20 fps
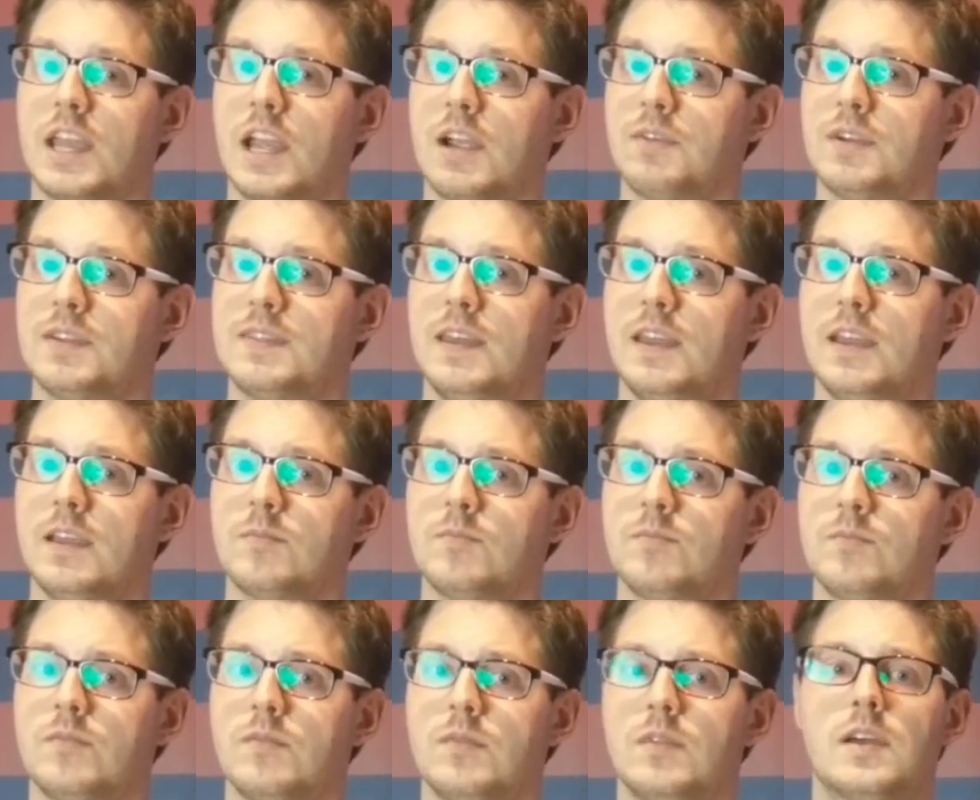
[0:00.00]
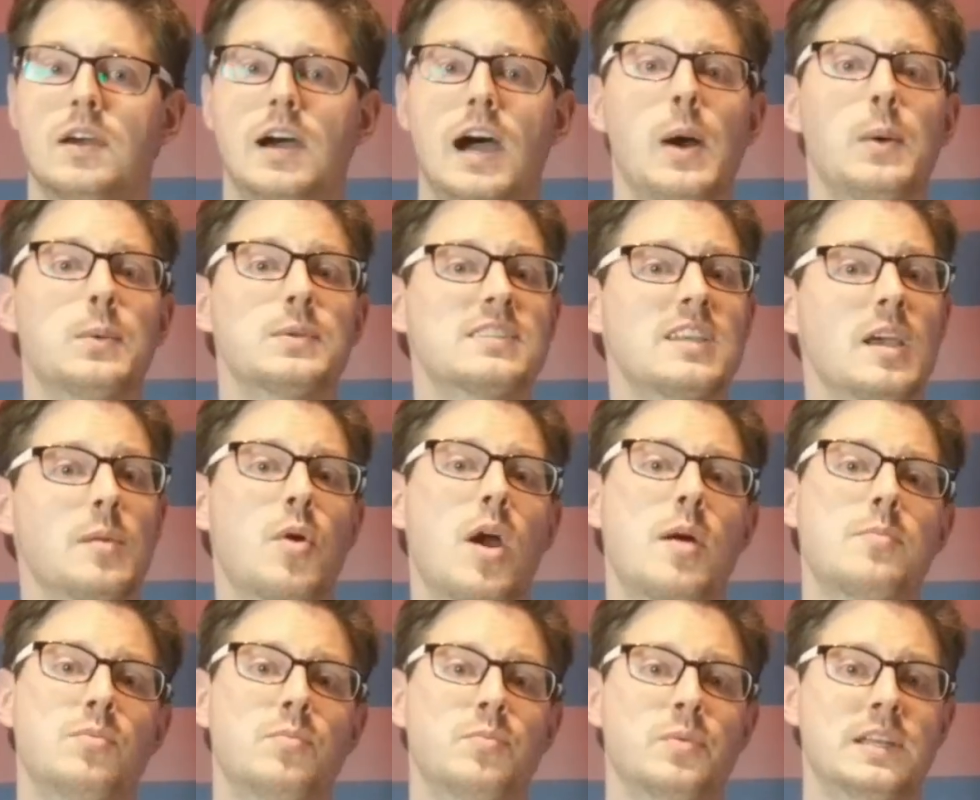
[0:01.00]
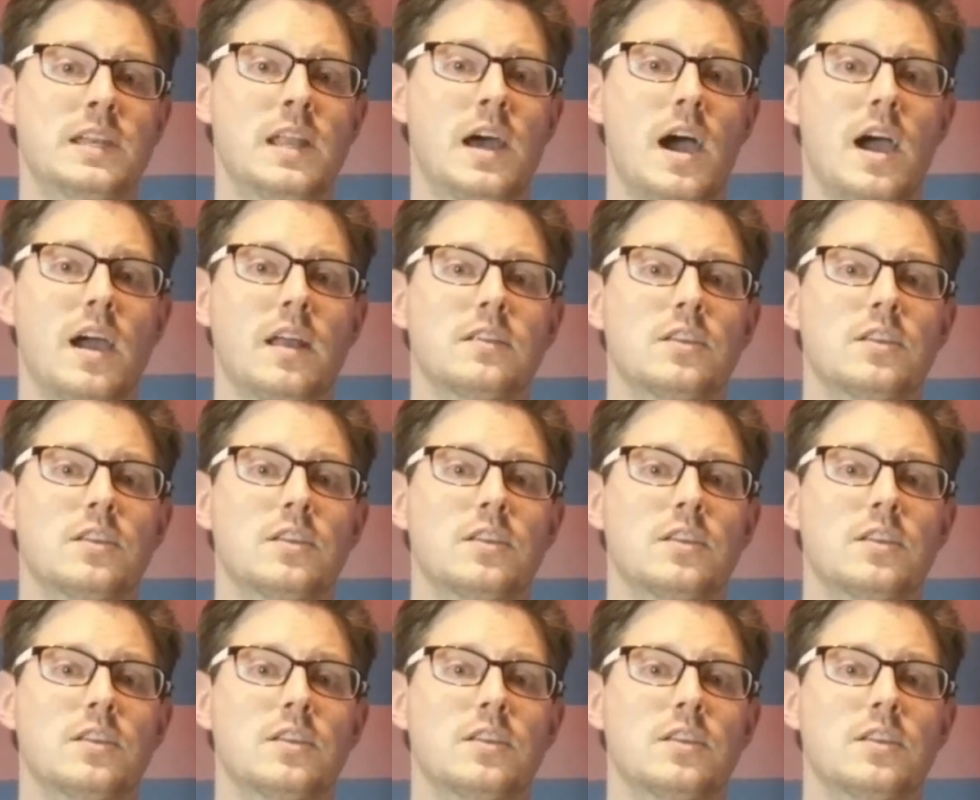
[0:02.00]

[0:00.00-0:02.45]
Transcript: everything? I would say probably not.